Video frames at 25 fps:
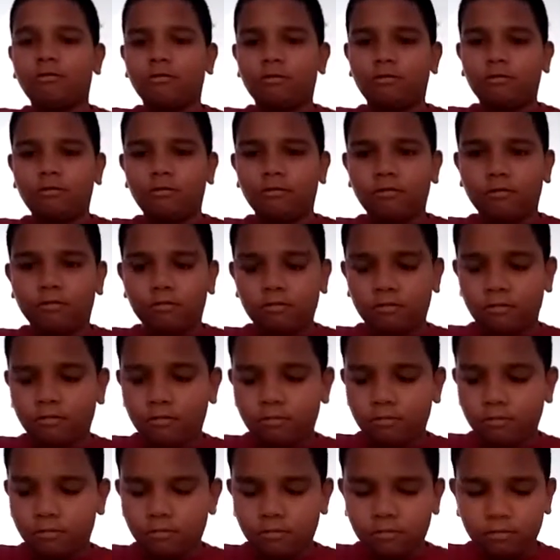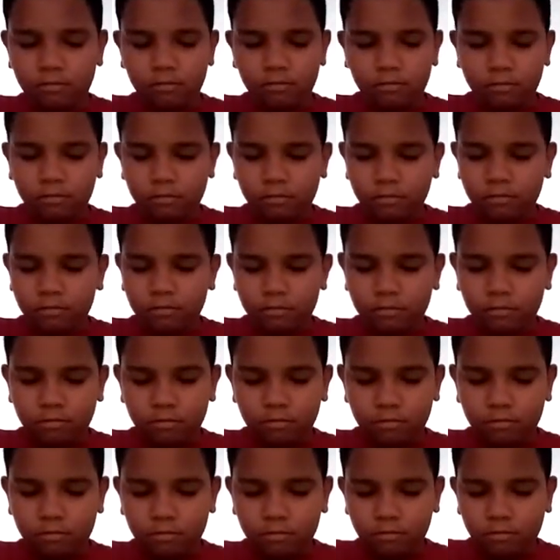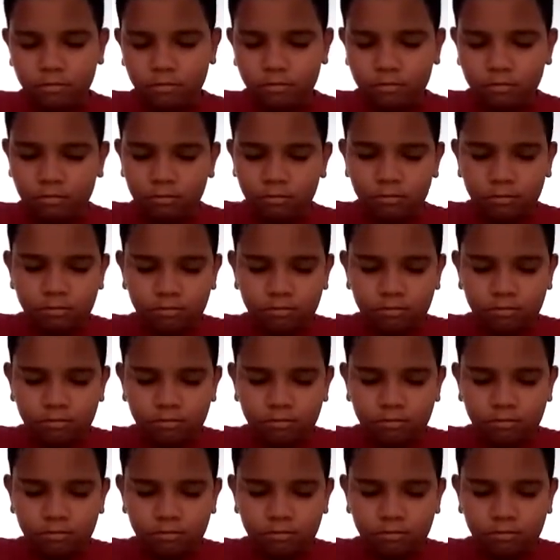Nothing is said.